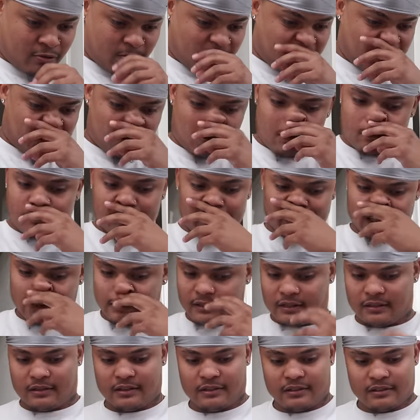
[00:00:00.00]
I don't know,
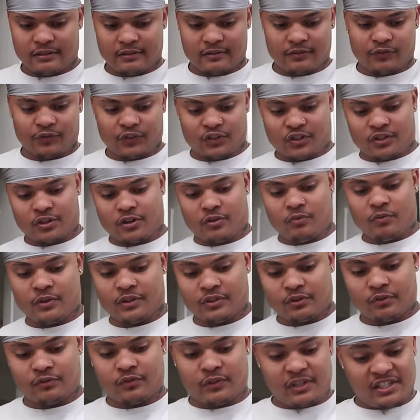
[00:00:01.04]
but this for sure
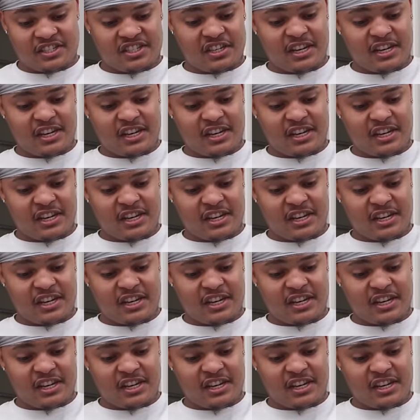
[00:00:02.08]
went too. Far.